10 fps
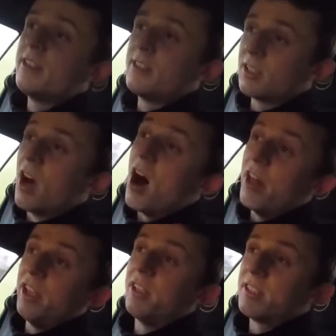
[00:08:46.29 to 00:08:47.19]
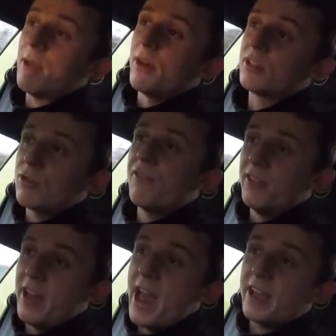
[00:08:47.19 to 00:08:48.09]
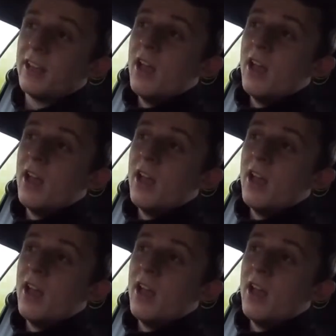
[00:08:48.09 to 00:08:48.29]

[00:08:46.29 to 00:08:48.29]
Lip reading: This is a car that you can take by the scruff of the neck